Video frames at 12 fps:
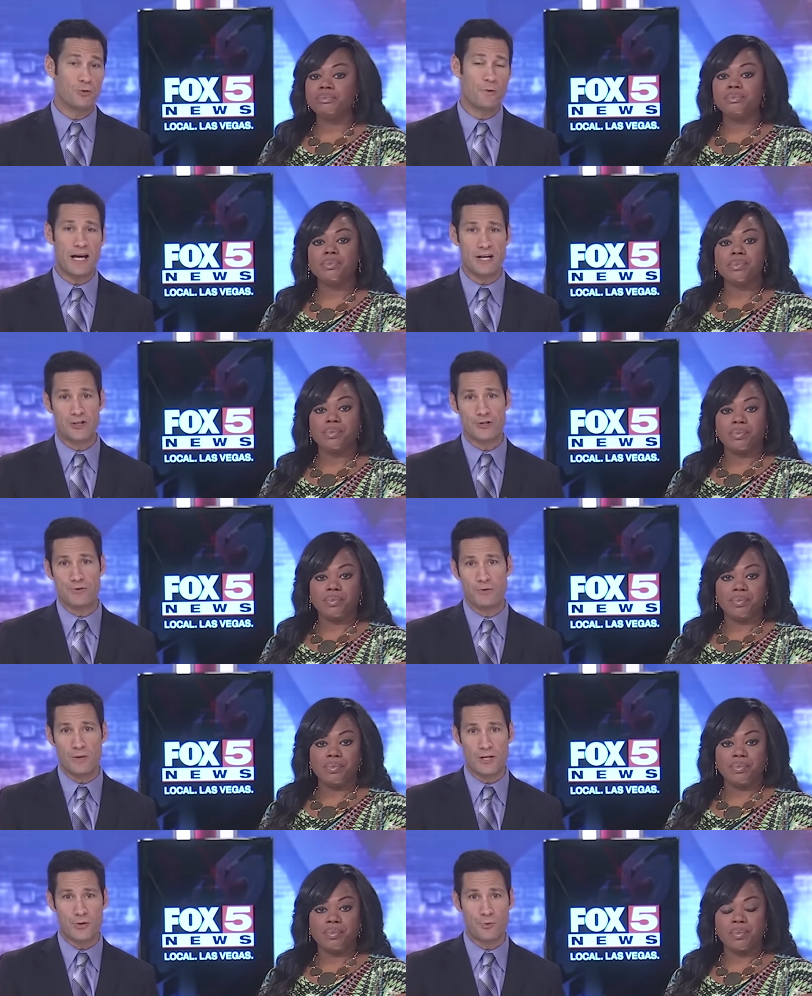Speaker 1: wish.
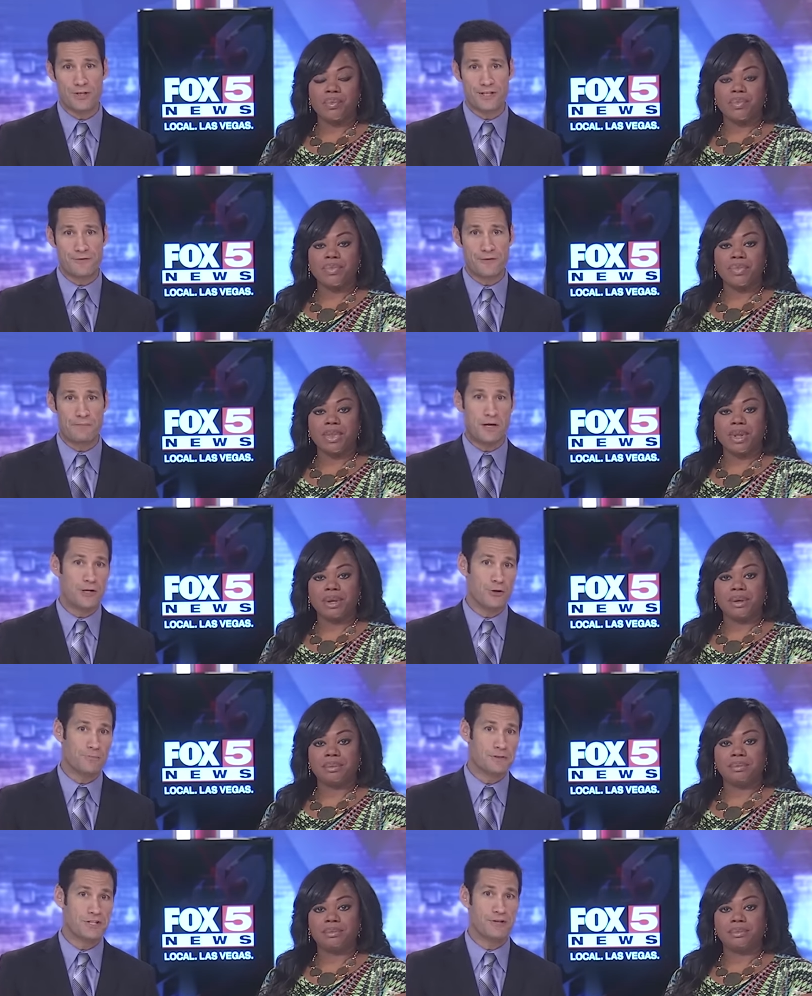The wish wasn't for money
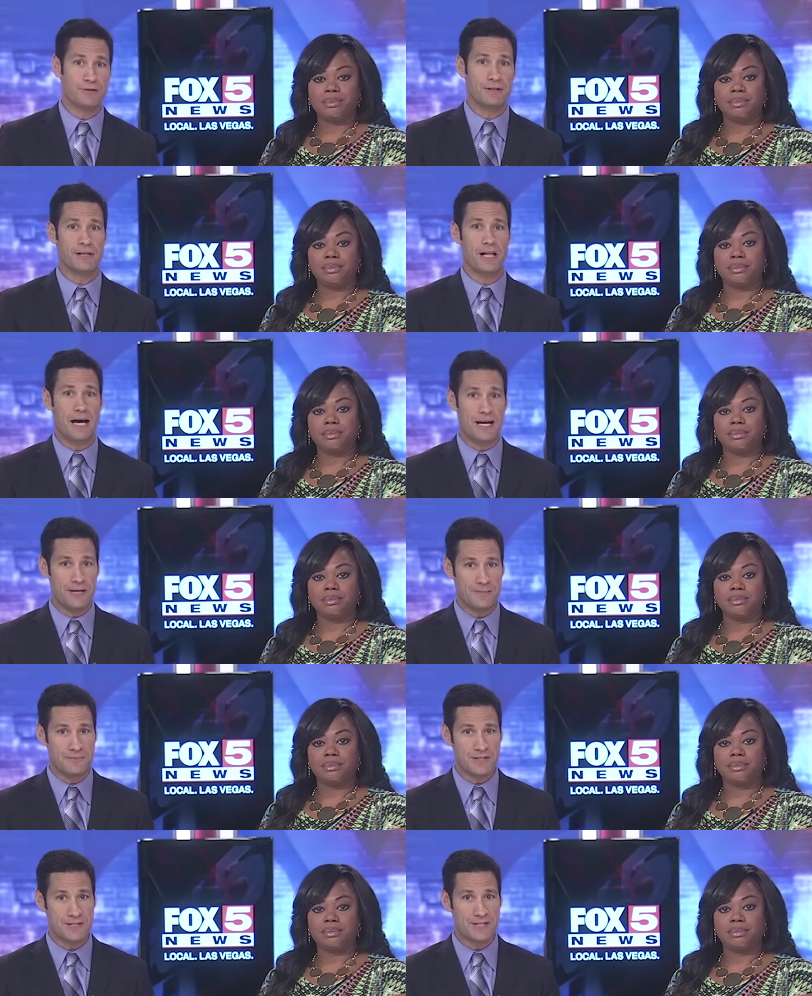or material
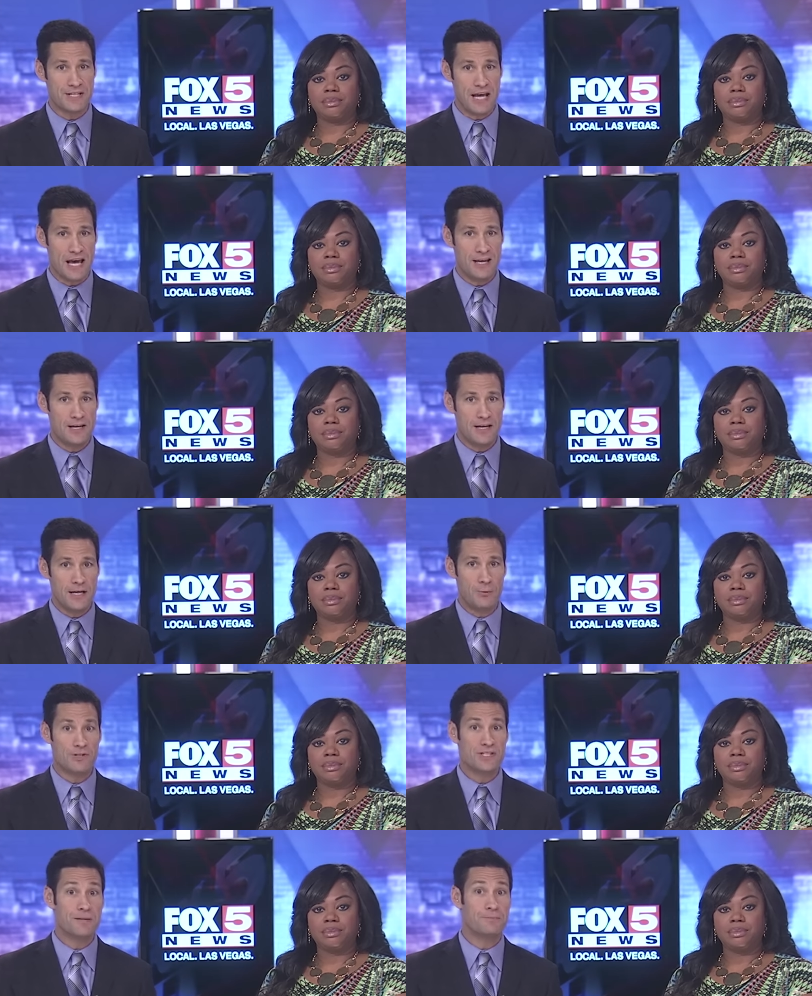items. Instead,
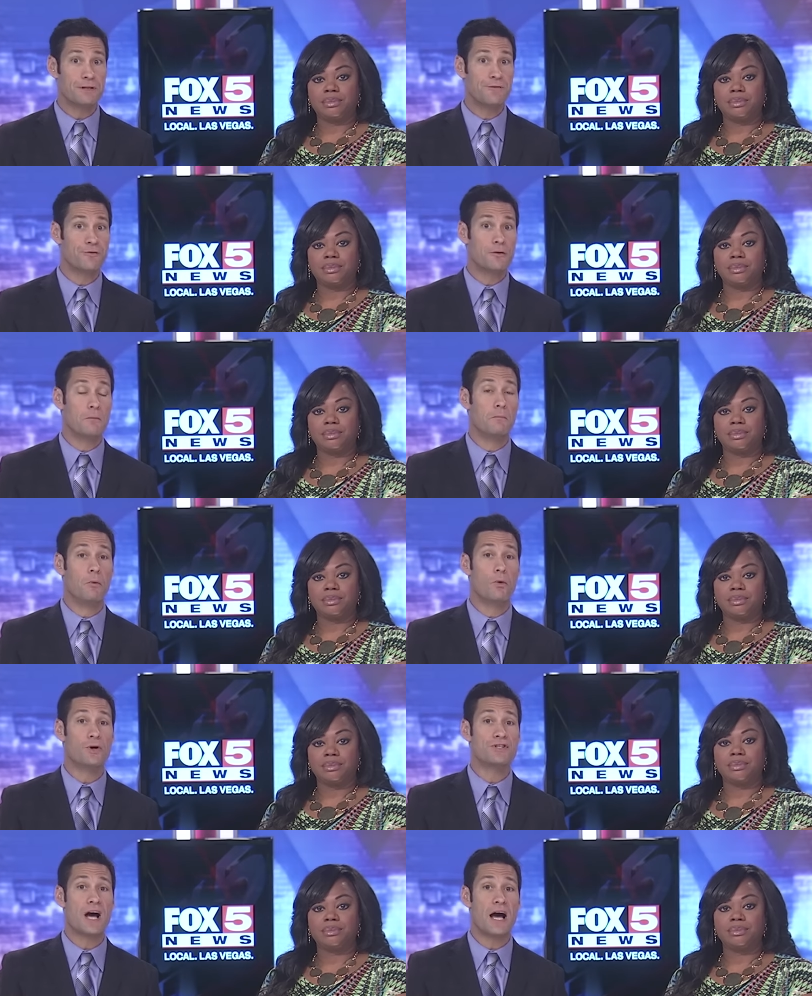it was simply for
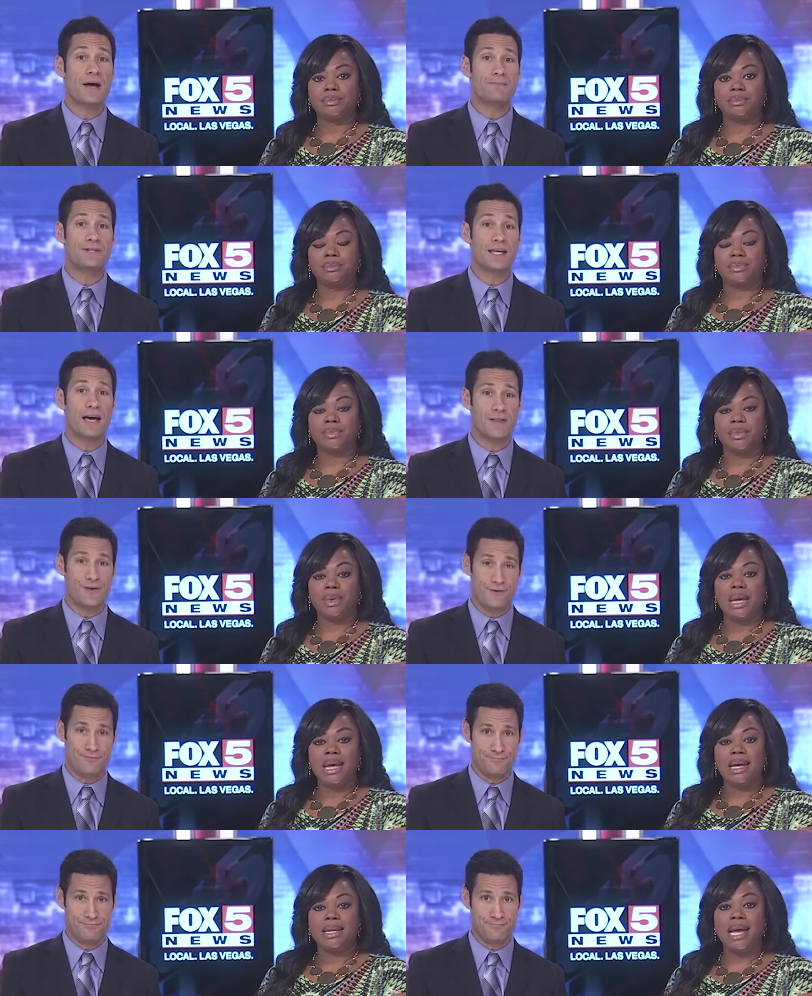more time together.
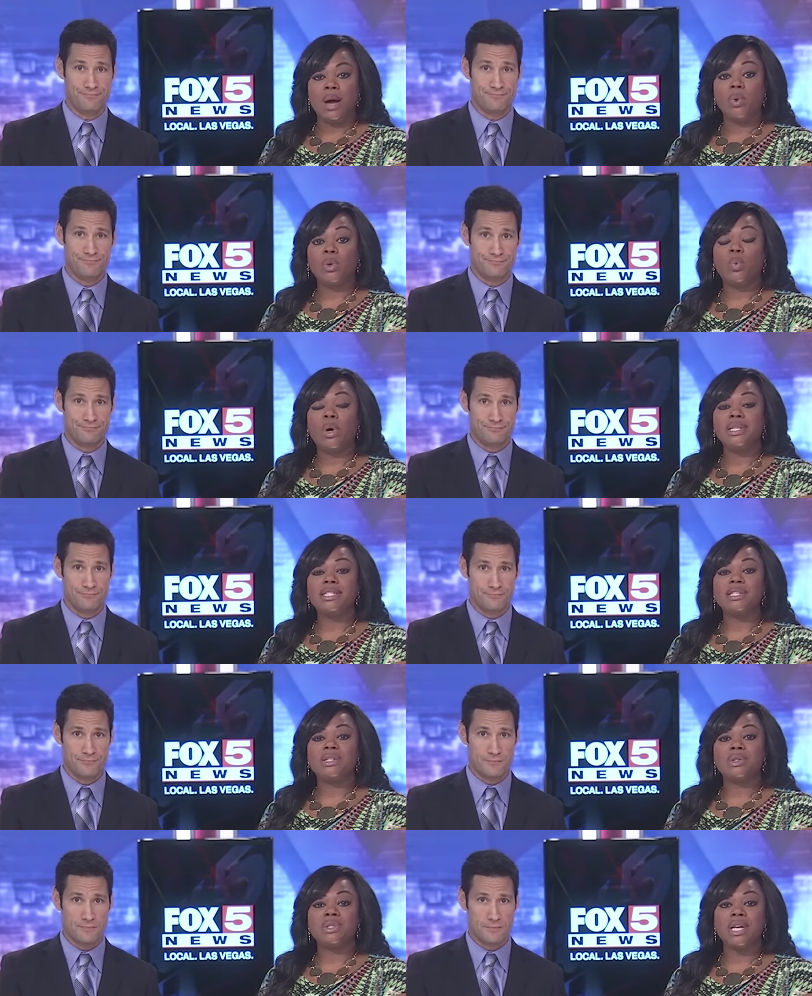
Speaker 2: Now, with one
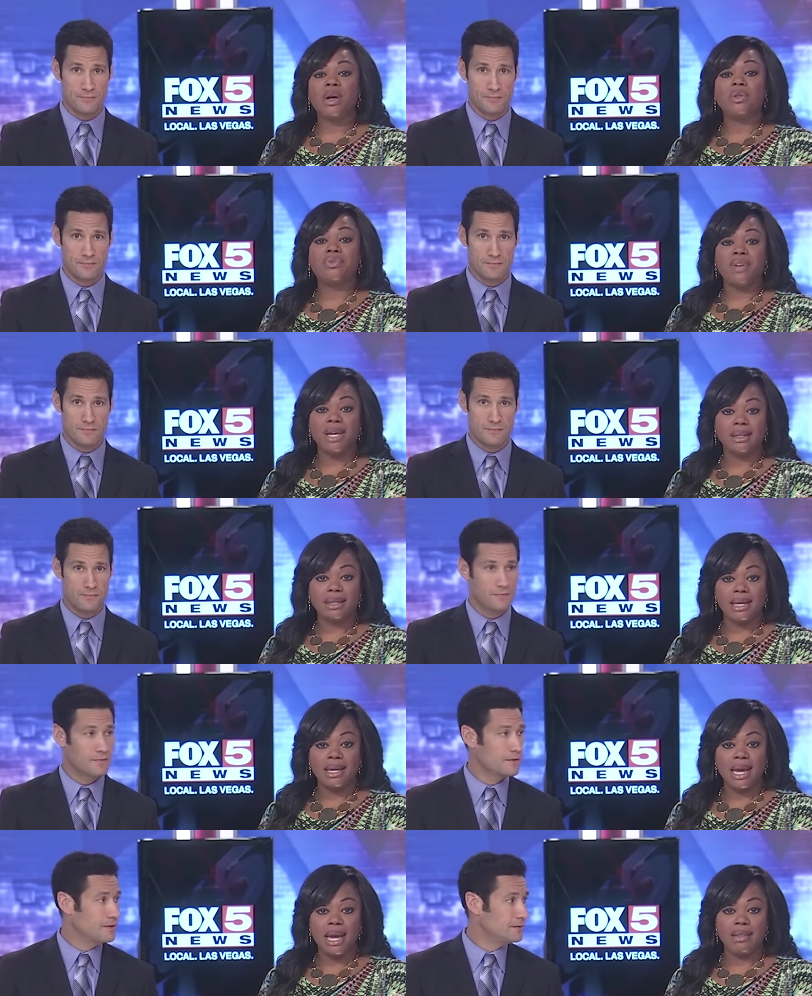sister's health
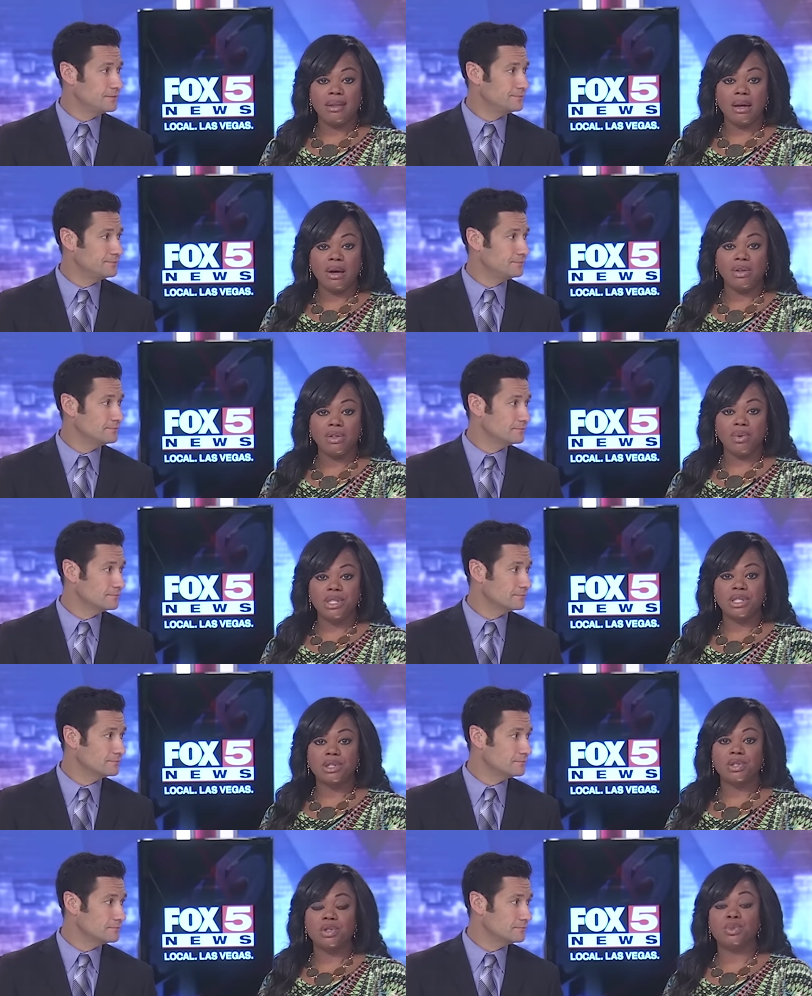failing and the other three
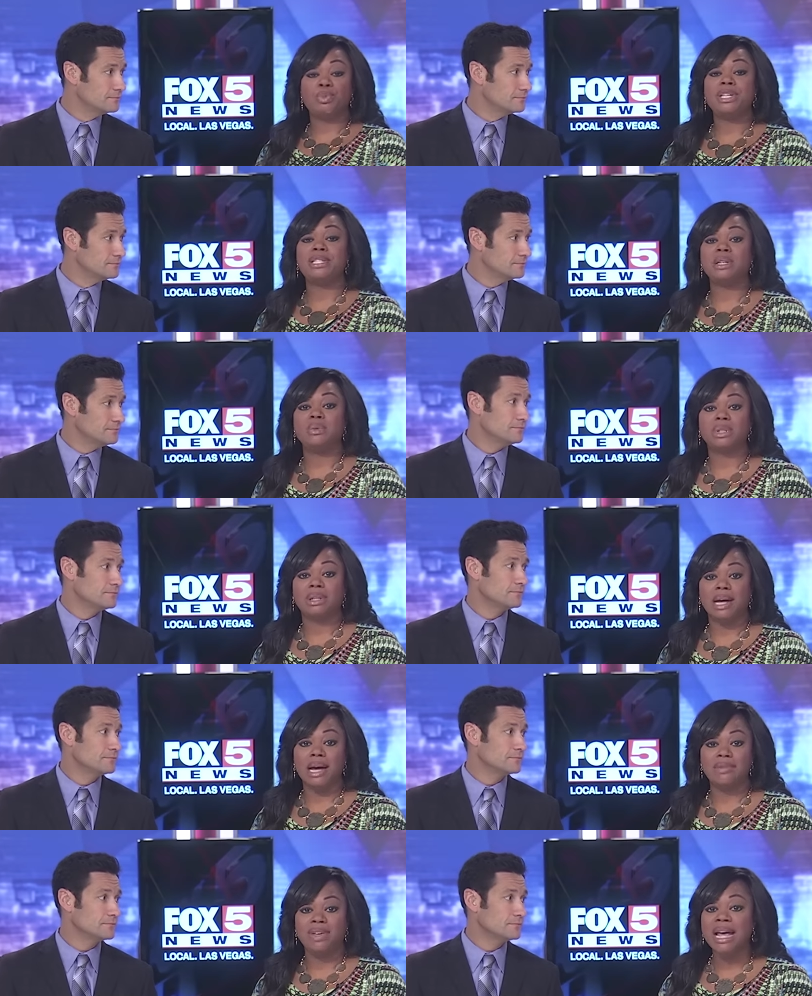sisters busy with
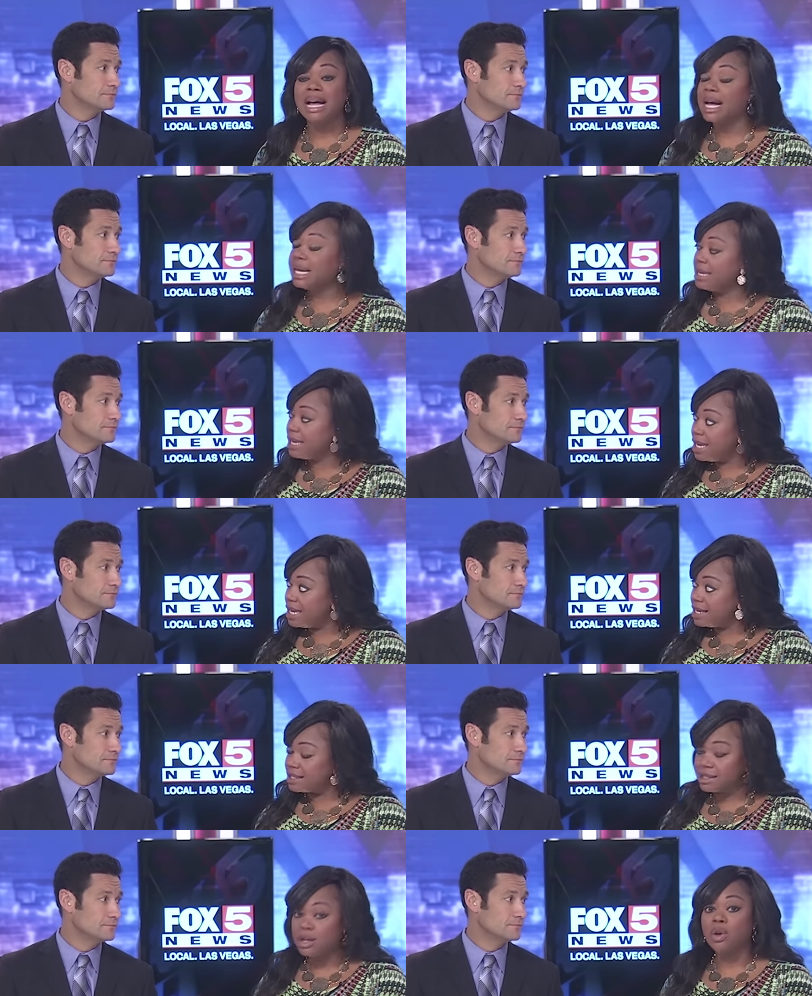life, a
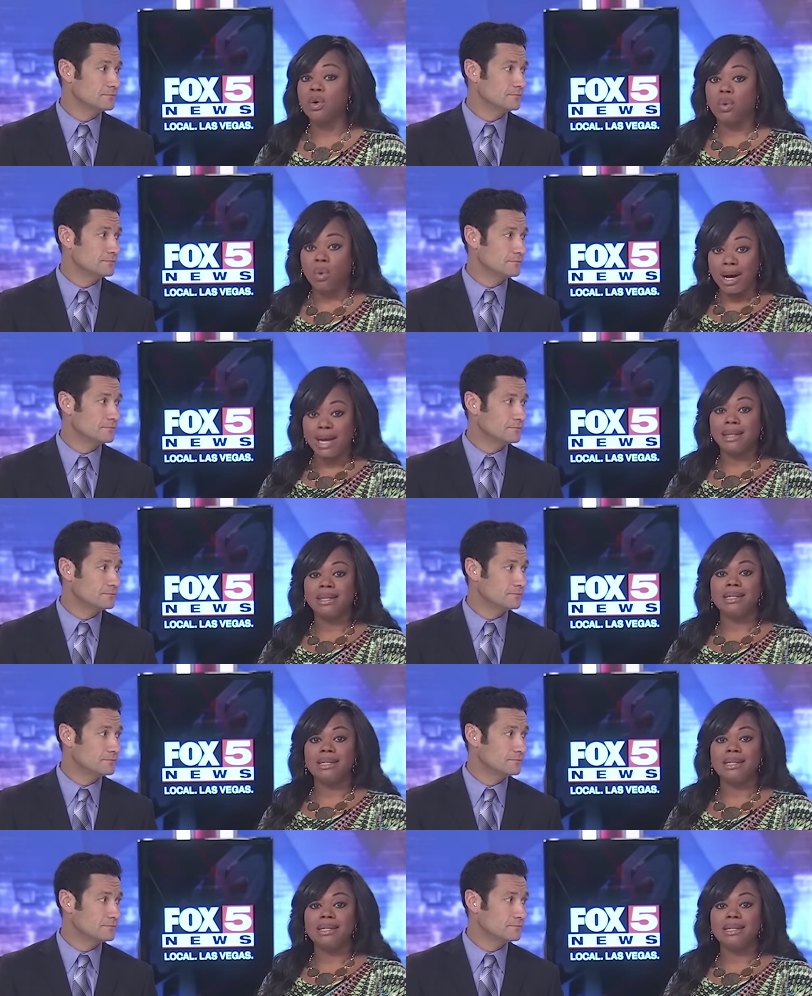niece quietly